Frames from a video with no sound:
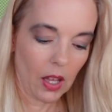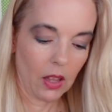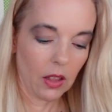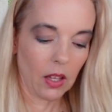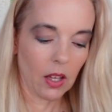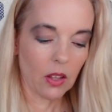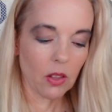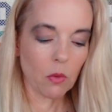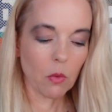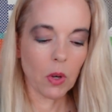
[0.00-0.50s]
The
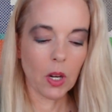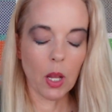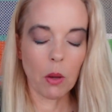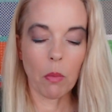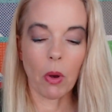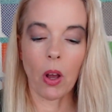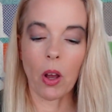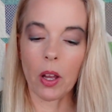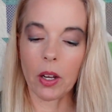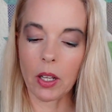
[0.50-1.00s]
other one I
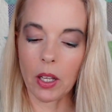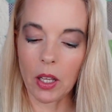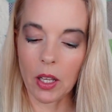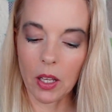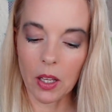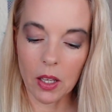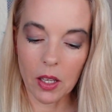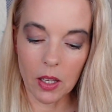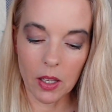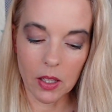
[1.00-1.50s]
bought
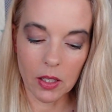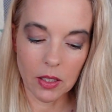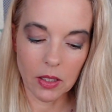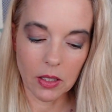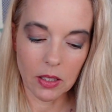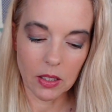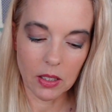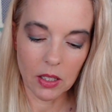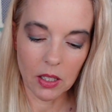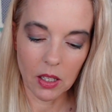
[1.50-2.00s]

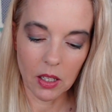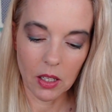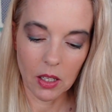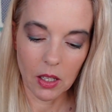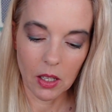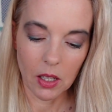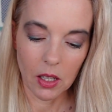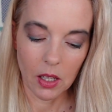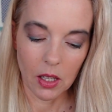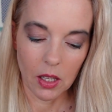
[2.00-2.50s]
is
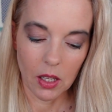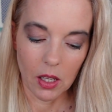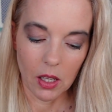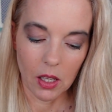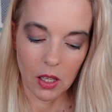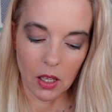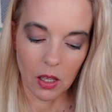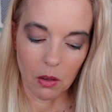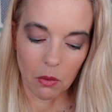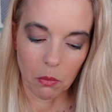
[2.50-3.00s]

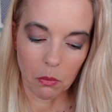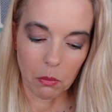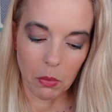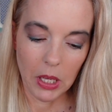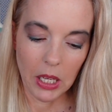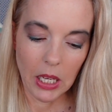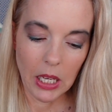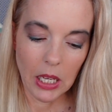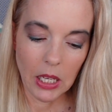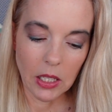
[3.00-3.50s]

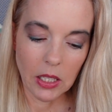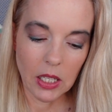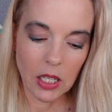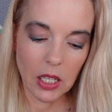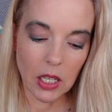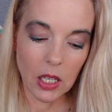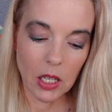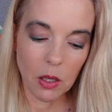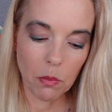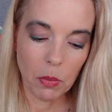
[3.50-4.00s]

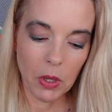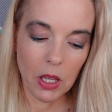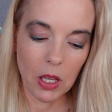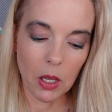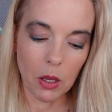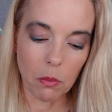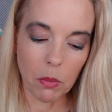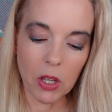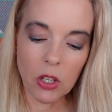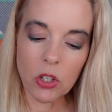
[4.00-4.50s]

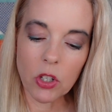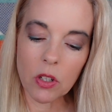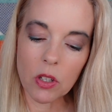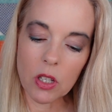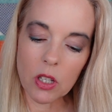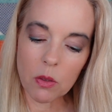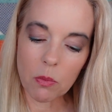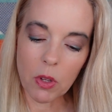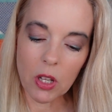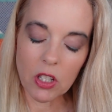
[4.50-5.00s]
PTP. Picture
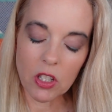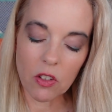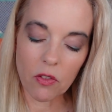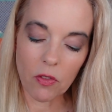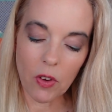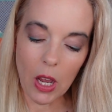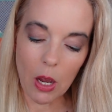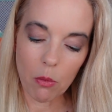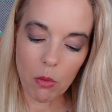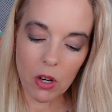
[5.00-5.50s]
This Plus
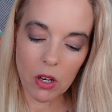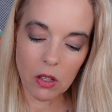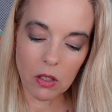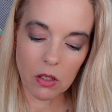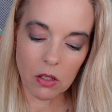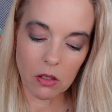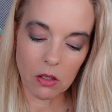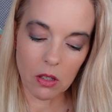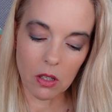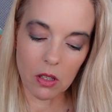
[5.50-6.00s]

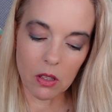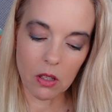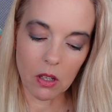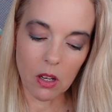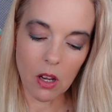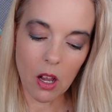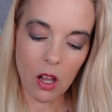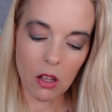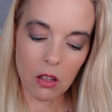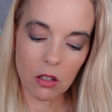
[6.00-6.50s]
Fabrics in the
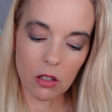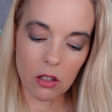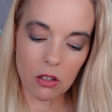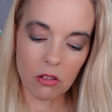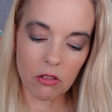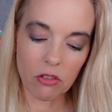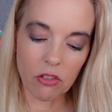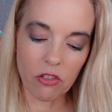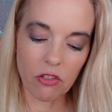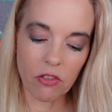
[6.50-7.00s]
color
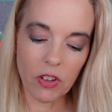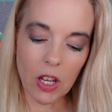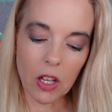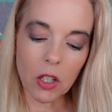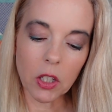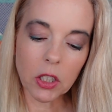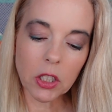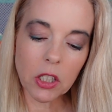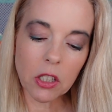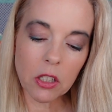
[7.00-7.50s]

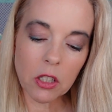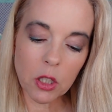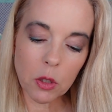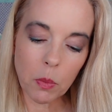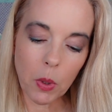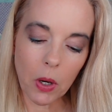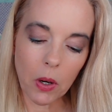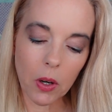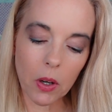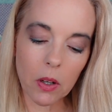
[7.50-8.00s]

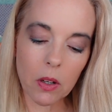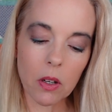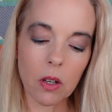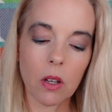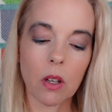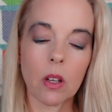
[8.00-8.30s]
Feldspar,